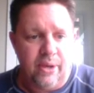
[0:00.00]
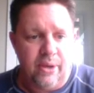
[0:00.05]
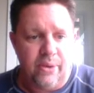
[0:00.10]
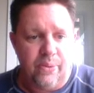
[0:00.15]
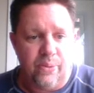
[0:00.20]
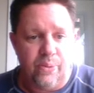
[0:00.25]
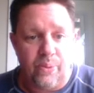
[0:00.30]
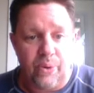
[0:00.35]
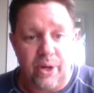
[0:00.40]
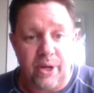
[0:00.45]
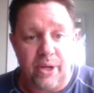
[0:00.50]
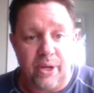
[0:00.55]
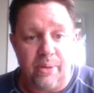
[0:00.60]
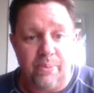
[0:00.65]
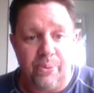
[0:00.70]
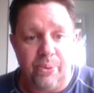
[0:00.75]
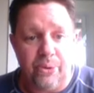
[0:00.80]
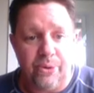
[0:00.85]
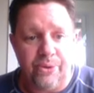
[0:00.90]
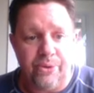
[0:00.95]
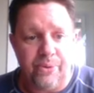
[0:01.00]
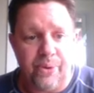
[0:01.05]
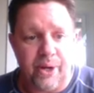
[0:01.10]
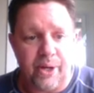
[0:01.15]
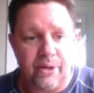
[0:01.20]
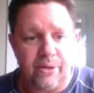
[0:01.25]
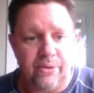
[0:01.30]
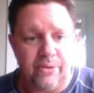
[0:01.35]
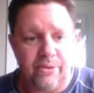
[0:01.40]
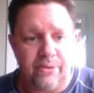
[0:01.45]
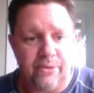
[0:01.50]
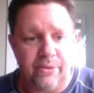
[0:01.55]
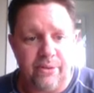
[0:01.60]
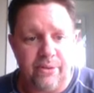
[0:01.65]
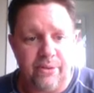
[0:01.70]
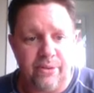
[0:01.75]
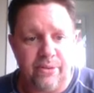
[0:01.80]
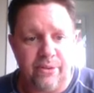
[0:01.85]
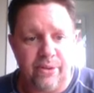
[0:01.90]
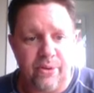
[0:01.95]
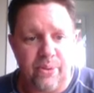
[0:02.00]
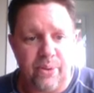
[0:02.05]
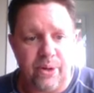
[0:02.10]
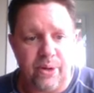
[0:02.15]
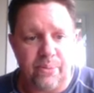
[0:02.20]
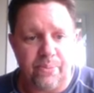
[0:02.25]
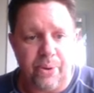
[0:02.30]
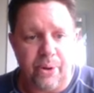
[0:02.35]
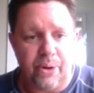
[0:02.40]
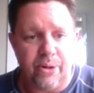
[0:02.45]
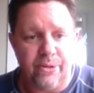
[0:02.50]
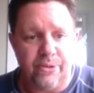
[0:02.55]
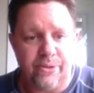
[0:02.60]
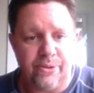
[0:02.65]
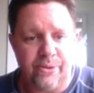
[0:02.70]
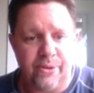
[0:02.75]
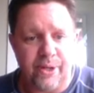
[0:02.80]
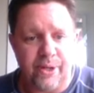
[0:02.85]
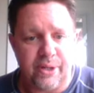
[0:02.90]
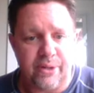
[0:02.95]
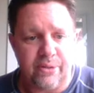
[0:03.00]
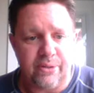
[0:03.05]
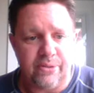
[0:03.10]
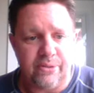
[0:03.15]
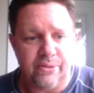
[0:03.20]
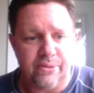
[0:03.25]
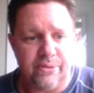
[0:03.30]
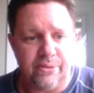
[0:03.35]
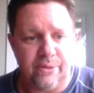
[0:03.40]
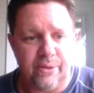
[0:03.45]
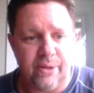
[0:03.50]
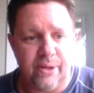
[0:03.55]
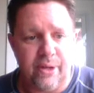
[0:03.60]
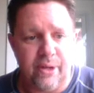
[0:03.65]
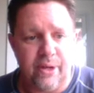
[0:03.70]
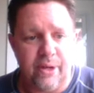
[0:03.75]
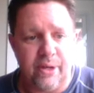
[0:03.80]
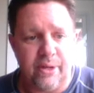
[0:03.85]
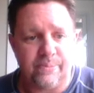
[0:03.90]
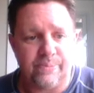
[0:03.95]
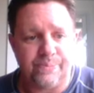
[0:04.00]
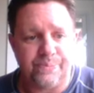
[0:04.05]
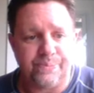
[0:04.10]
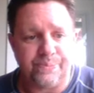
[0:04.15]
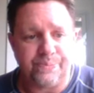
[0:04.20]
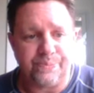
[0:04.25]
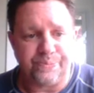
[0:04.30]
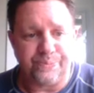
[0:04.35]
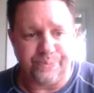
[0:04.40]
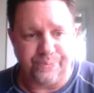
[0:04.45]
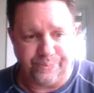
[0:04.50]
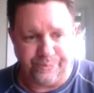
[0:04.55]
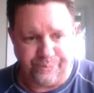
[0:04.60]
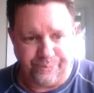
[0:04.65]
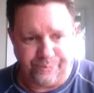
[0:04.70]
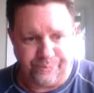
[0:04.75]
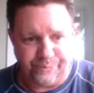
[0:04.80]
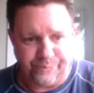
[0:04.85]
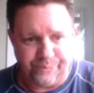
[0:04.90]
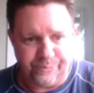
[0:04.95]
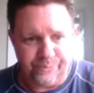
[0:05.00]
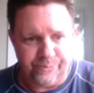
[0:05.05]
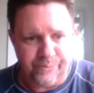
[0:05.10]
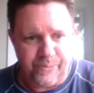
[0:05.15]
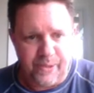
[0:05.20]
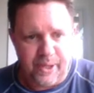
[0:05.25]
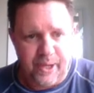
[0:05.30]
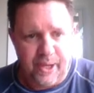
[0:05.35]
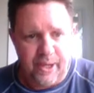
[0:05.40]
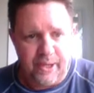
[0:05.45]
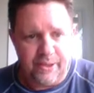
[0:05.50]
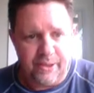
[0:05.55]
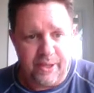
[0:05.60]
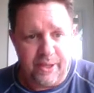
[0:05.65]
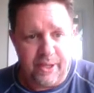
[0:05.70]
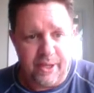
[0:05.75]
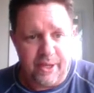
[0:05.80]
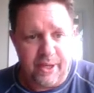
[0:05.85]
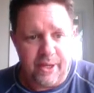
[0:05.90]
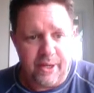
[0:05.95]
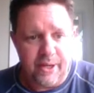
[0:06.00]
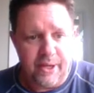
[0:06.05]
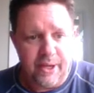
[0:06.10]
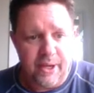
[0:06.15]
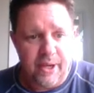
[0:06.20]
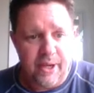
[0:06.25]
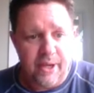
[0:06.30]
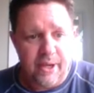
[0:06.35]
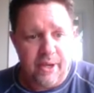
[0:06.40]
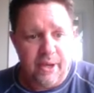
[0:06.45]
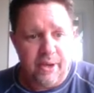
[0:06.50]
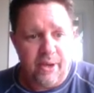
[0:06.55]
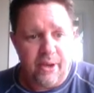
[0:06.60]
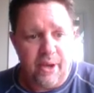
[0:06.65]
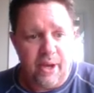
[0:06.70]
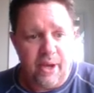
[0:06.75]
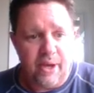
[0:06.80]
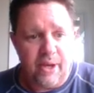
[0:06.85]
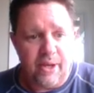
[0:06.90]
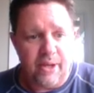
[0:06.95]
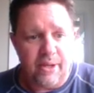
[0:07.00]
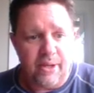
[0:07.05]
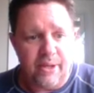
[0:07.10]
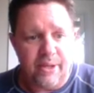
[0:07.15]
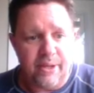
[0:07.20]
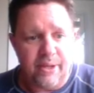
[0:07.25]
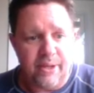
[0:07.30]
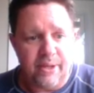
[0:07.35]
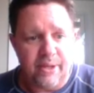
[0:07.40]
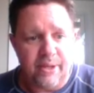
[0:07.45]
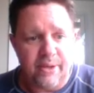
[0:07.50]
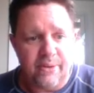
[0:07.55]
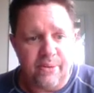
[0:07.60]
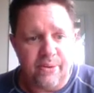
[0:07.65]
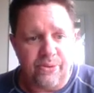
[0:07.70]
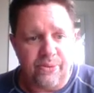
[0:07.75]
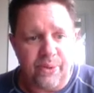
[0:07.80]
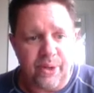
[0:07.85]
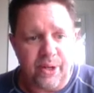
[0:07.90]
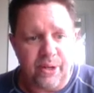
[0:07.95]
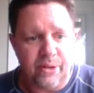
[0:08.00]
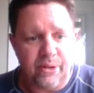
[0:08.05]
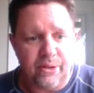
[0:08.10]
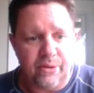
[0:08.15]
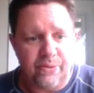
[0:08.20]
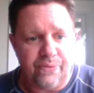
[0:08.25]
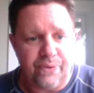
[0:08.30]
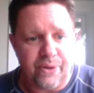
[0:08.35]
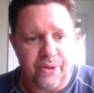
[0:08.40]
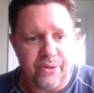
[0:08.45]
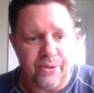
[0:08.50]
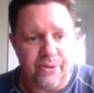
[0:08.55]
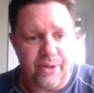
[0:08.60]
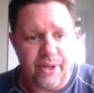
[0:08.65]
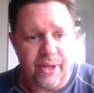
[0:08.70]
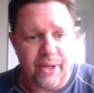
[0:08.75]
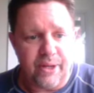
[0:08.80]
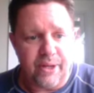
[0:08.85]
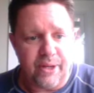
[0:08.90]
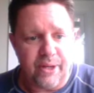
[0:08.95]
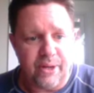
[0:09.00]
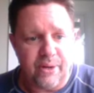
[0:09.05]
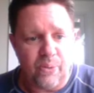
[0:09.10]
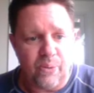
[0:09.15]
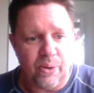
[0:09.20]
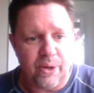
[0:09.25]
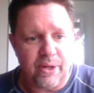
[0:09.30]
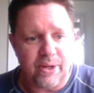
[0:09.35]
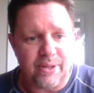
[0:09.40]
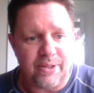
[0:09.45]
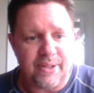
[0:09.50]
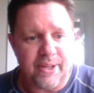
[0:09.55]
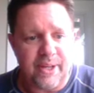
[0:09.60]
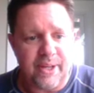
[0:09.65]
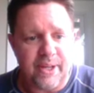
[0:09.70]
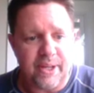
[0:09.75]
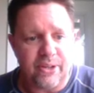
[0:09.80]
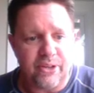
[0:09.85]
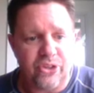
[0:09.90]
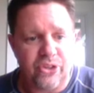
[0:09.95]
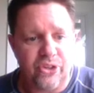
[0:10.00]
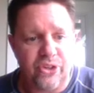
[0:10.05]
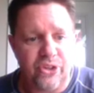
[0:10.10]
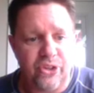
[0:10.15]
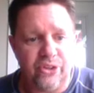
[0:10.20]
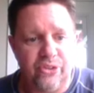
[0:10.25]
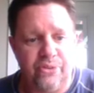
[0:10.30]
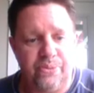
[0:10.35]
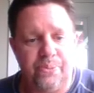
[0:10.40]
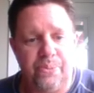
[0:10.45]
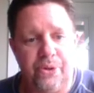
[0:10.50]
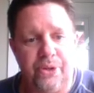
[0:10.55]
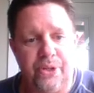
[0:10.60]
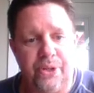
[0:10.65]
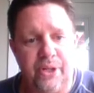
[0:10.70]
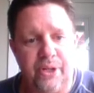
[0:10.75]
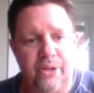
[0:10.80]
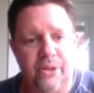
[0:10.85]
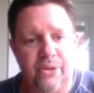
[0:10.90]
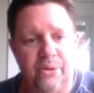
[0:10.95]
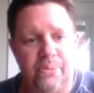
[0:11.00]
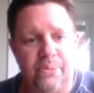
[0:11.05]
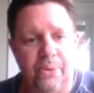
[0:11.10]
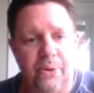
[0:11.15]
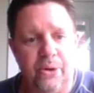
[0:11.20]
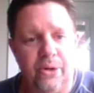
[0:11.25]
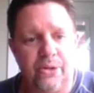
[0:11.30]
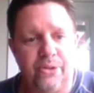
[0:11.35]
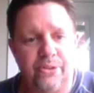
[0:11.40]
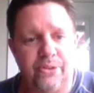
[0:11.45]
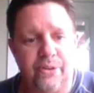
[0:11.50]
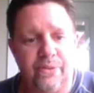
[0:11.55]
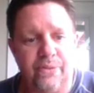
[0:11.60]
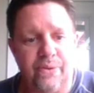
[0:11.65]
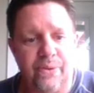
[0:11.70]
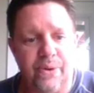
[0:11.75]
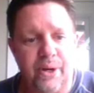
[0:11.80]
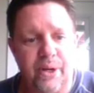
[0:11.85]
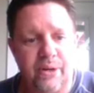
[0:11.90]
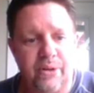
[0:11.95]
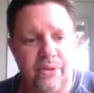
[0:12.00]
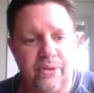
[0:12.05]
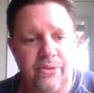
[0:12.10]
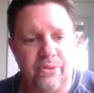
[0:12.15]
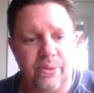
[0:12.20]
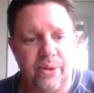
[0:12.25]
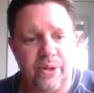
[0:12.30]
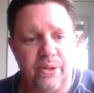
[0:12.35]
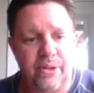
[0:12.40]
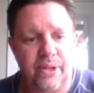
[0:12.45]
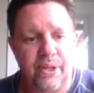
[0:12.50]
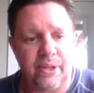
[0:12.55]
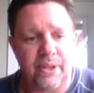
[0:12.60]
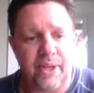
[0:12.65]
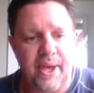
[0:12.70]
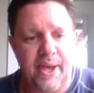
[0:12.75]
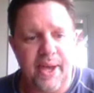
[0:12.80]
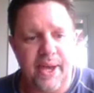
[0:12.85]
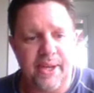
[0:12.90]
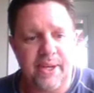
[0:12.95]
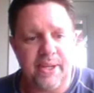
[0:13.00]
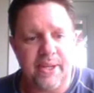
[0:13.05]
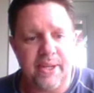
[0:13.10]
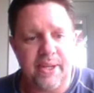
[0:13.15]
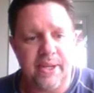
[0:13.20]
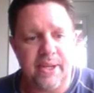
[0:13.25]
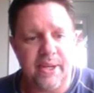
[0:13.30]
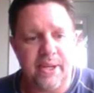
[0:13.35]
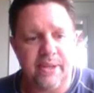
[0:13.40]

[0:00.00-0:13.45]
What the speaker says: Then we're going to import the records. So we're going to parse the records. And then once we get a little further down here, we're going to take just particular parts of the record. We're going to take the ID